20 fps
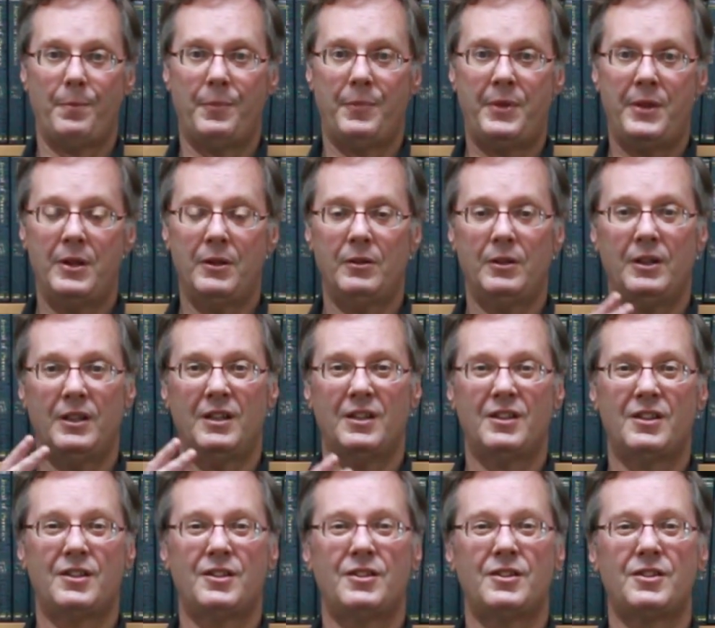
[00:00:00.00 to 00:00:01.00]
There
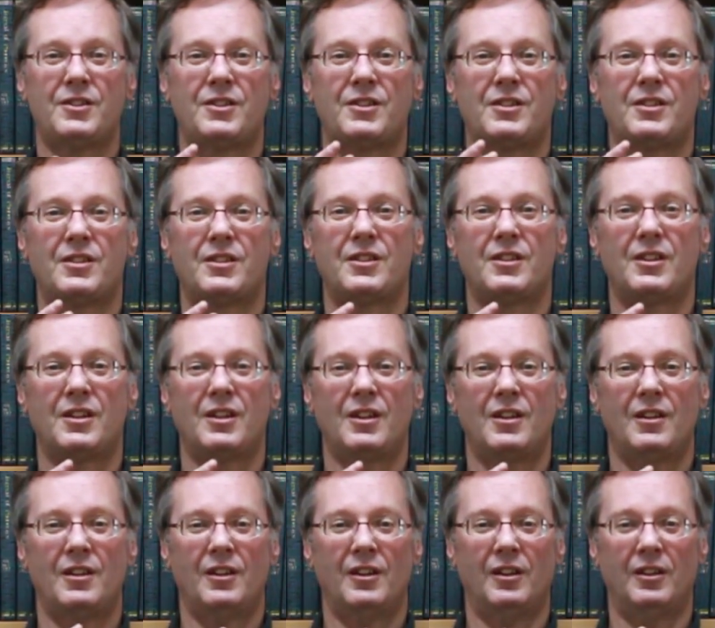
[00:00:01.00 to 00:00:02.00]
is
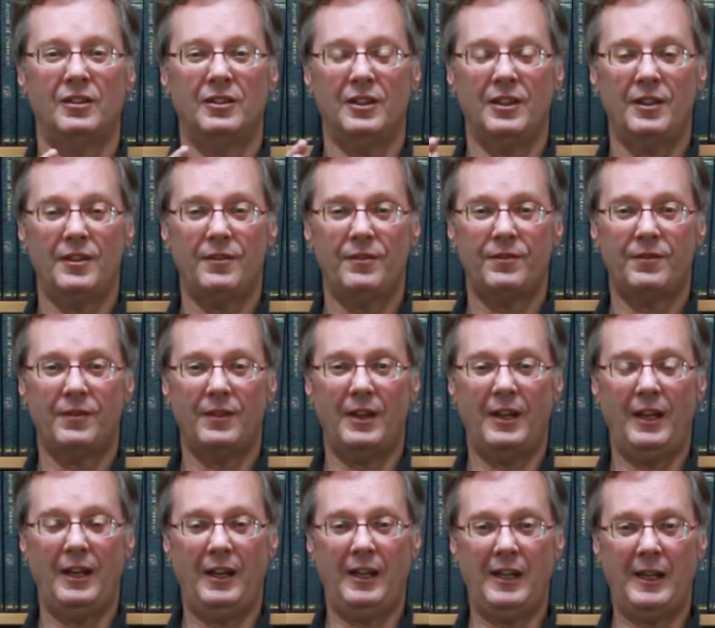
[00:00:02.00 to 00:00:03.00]
a lot of
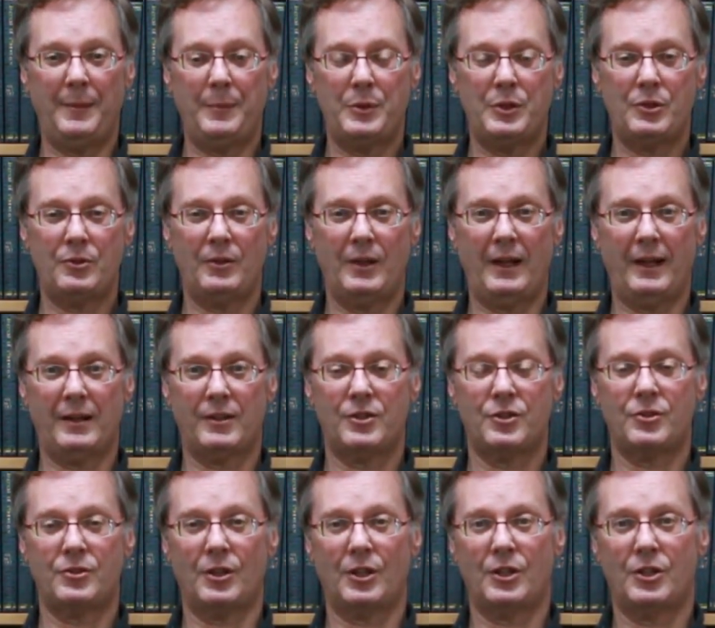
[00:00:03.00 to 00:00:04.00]
abstract
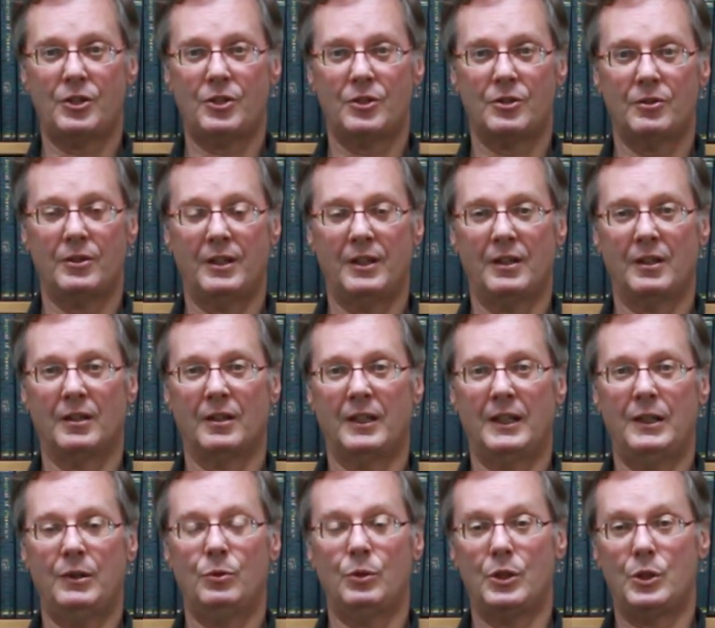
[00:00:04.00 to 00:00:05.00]
structure in
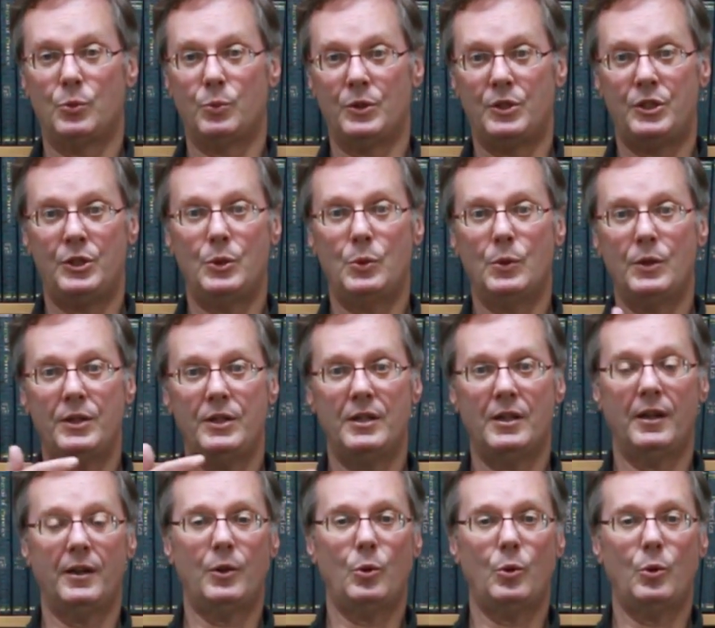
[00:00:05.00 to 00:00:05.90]
language which you are not